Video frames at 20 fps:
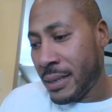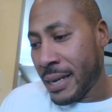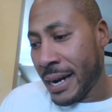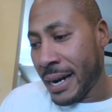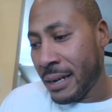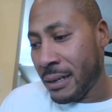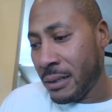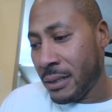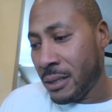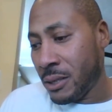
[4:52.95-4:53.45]

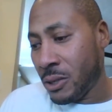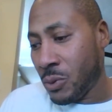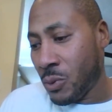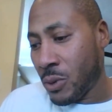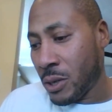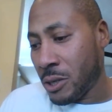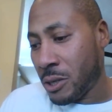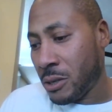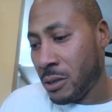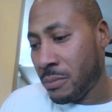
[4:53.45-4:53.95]
that is
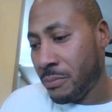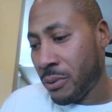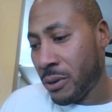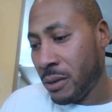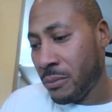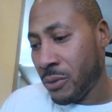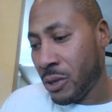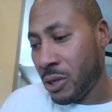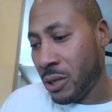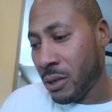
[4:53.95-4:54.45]
what's
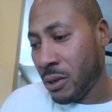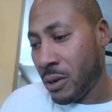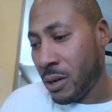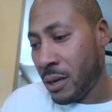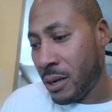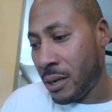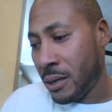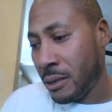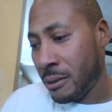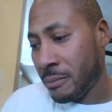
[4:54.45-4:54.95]
pretty much
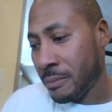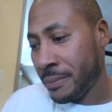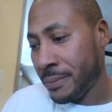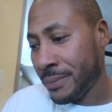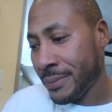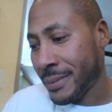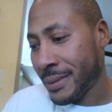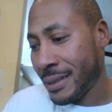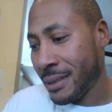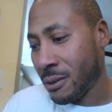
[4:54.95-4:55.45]
on
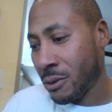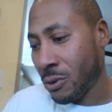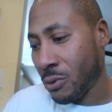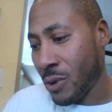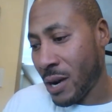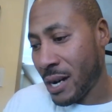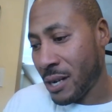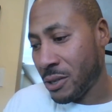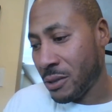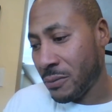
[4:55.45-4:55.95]
the
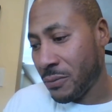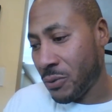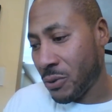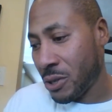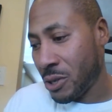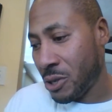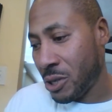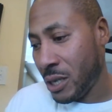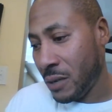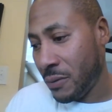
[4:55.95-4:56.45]
horizon
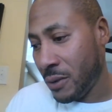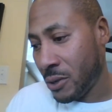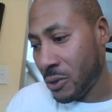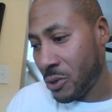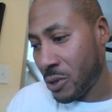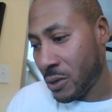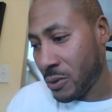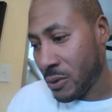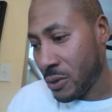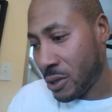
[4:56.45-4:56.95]
for this evening
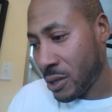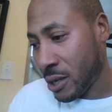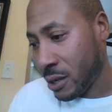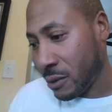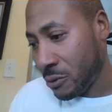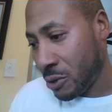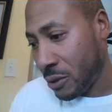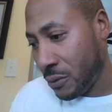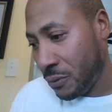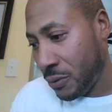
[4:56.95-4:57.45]
in terms of
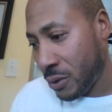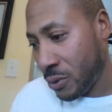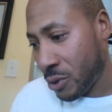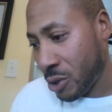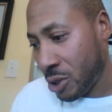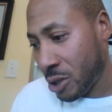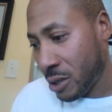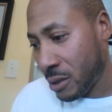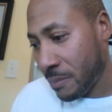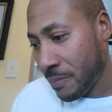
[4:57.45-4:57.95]
television
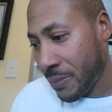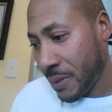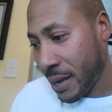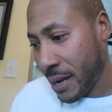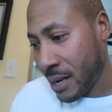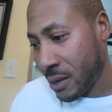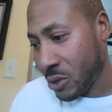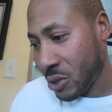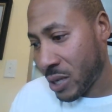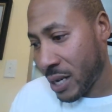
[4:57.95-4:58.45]
viewership.
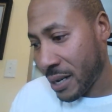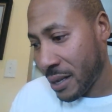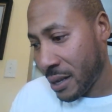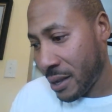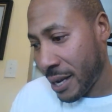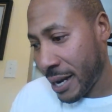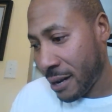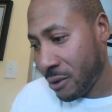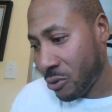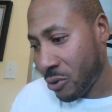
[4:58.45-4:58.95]
Outside
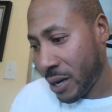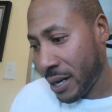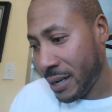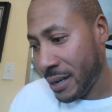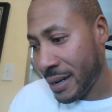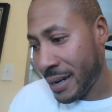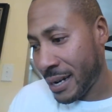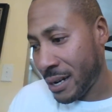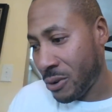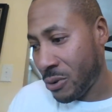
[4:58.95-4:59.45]
of that,
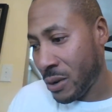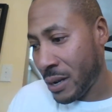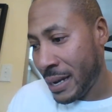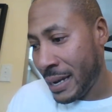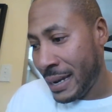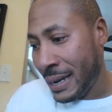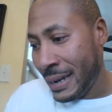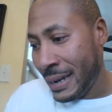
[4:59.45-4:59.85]
right now,